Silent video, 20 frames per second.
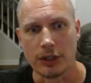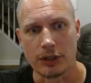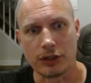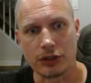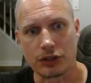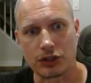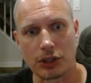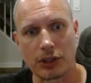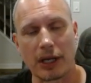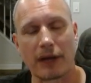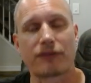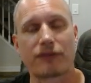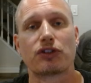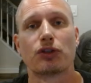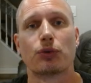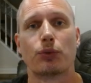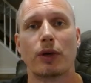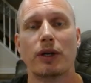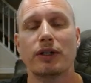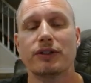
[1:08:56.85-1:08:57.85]
You shouldn't have to
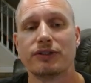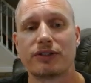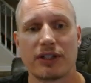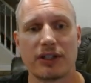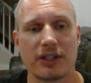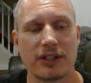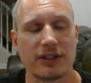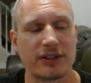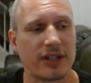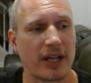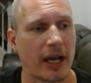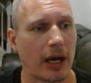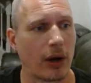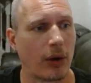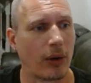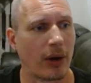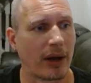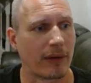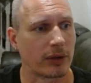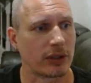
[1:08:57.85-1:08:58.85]
run to the
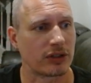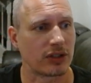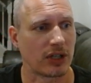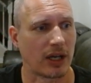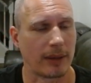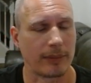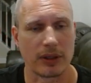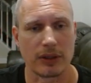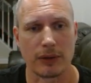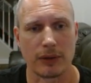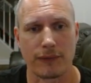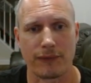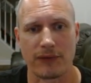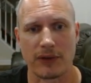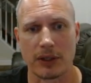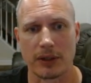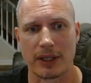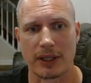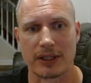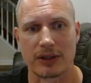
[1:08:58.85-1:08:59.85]
DAO every time that you
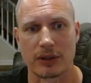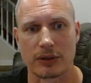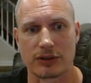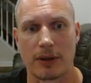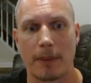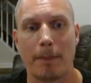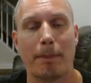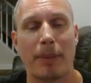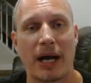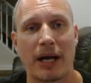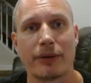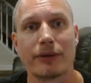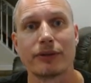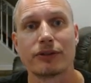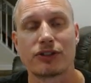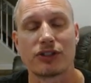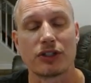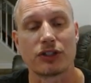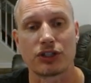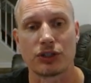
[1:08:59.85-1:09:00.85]
feel like there's a
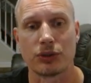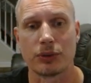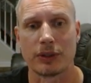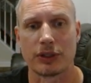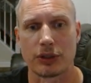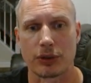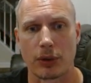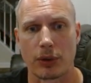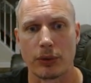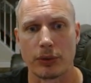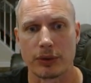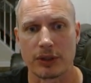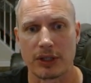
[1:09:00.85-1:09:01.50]
balance issue in your own